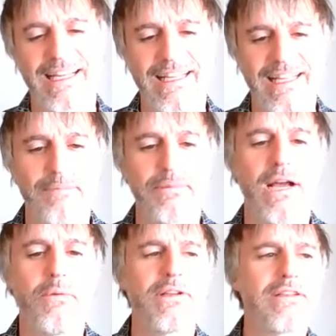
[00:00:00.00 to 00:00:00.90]
again, but I
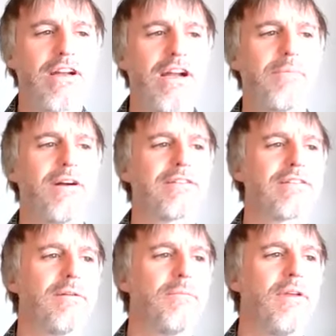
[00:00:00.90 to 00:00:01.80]
want to talk about
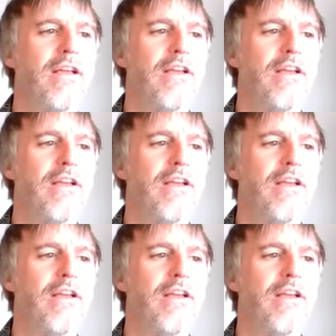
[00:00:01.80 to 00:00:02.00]
some